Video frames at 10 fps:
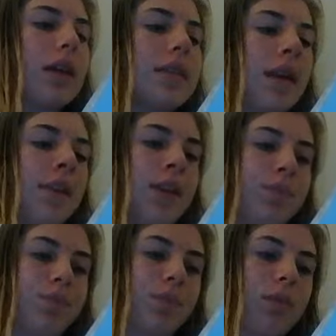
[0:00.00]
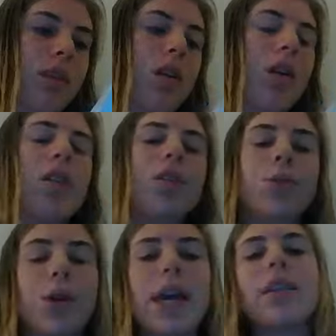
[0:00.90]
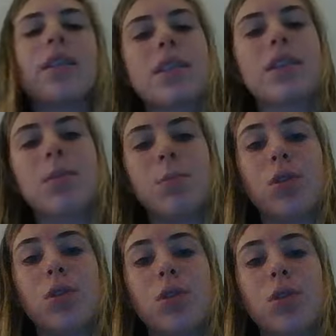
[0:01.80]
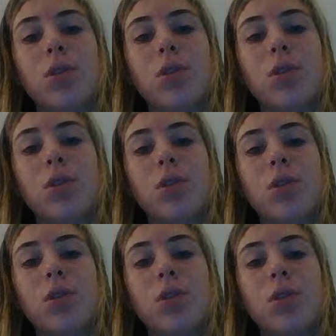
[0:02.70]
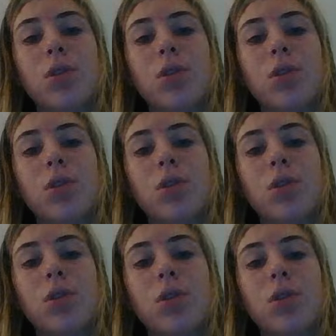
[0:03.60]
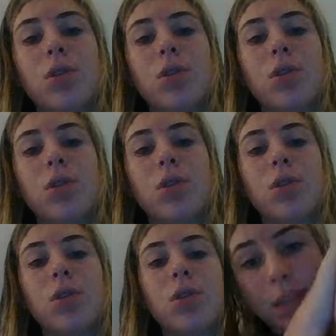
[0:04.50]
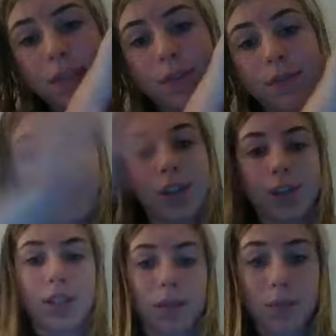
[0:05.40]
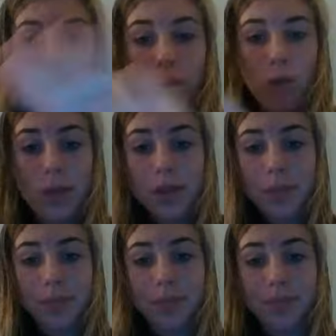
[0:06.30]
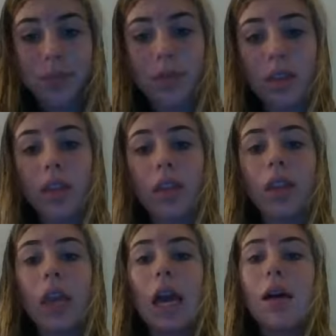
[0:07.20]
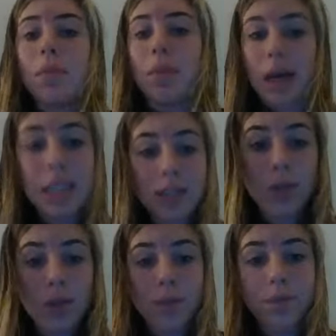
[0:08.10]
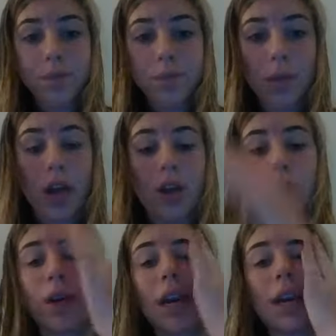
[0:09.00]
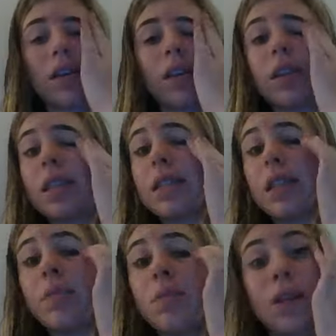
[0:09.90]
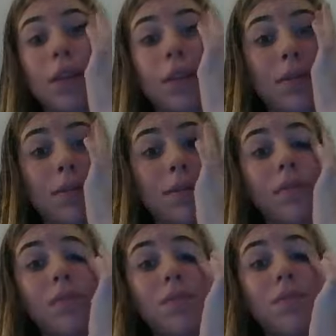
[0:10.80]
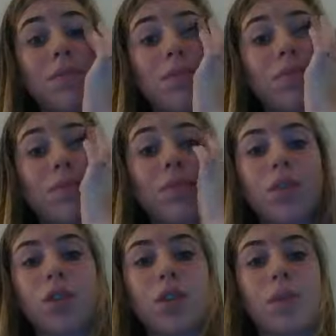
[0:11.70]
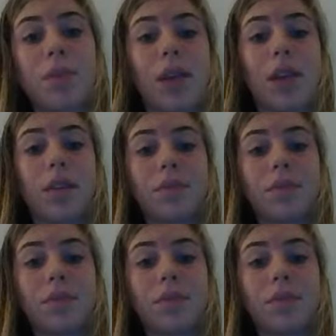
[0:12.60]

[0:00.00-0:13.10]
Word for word: Seven. You can't listen to music during PE. I don't know about this for some schools. My school, you can't listen to music during PE.